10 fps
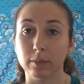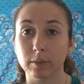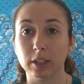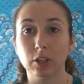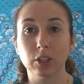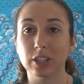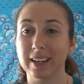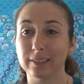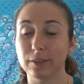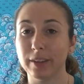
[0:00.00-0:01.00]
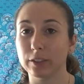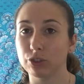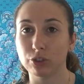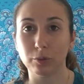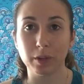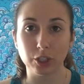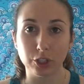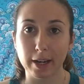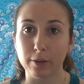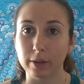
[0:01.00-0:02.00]
technology has advanced so much
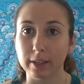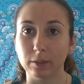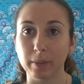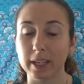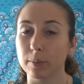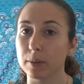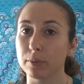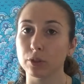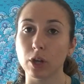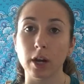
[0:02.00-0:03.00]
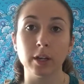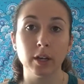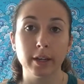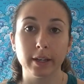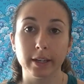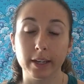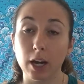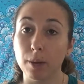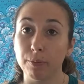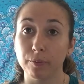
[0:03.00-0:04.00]
now, it's making people not get
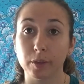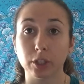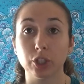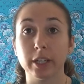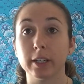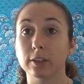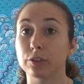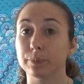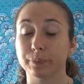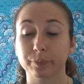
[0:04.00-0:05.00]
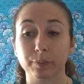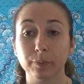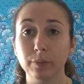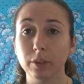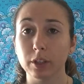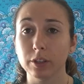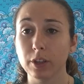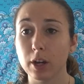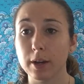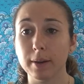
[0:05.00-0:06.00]
up from their chairs,
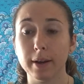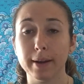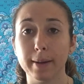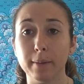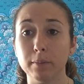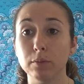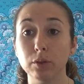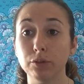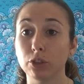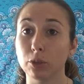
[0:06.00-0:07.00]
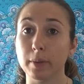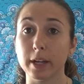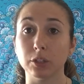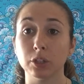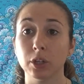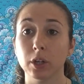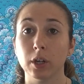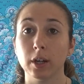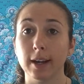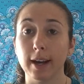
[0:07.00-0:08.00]
not move so much,
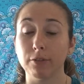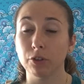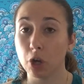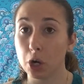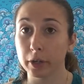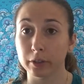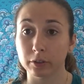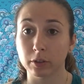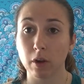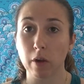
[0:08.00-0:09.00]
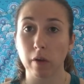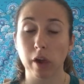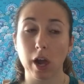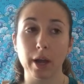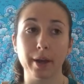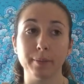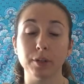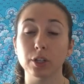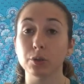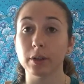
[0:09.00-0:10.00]
have cars. You
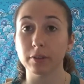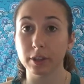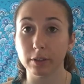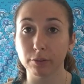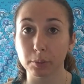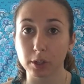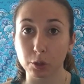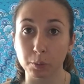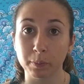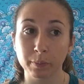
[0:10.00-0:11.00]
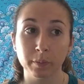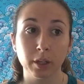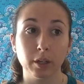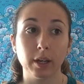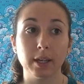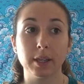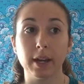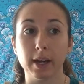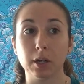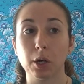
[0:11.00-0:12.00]
can do everything from your home. And
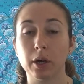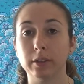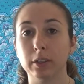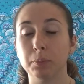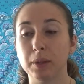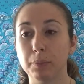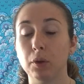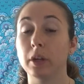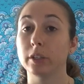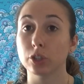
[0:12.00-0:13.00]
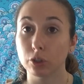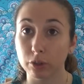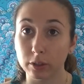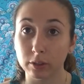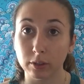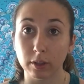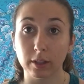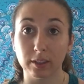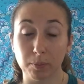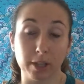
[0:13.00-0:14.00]
that causes people, and children
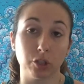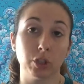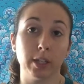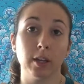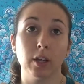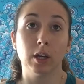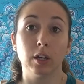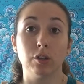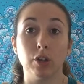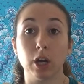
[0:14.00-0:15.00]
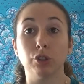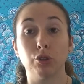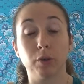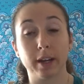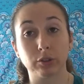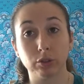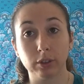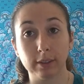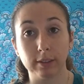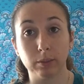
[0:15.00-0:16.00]
especially, not to
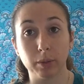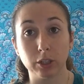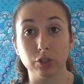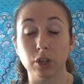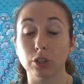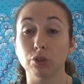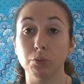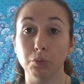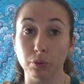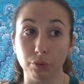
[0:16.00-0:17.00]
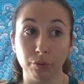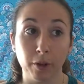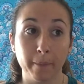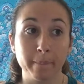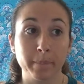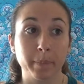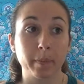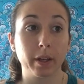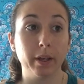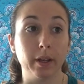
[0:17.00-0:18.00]
exercise as much, not to move.
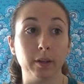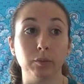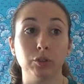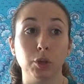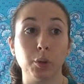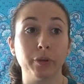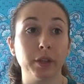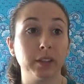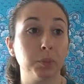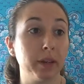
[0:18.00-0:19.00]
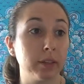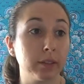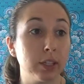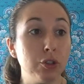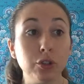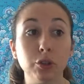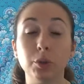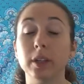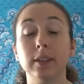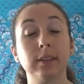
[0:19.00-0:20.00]
So things parents can
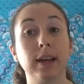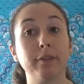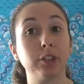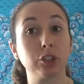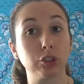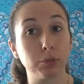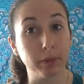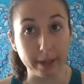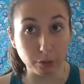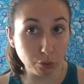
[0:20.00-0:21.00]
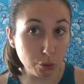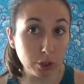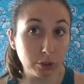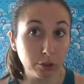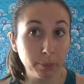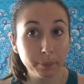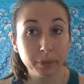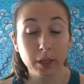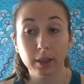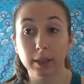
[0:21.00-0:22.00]
do is have their children play outdoors,
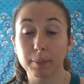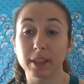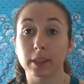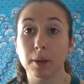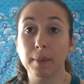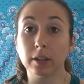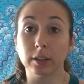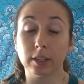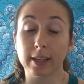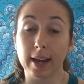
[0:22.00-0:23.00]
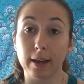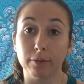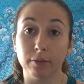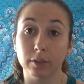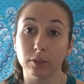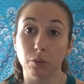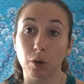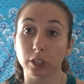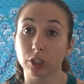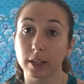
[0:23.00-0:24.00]
limit the amount that they have to
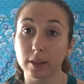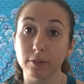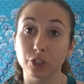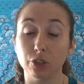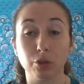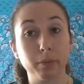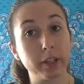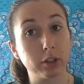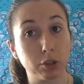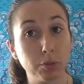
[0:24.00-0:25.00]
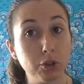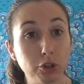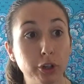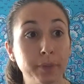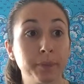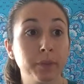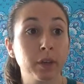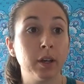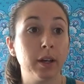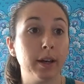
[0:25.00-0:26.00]
watch television or be on the computer,
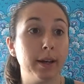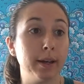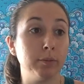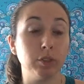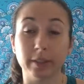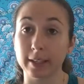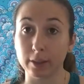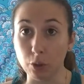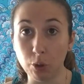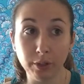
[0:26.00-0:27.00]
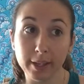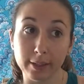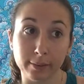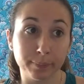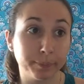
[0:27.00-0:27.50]
just like in the old days,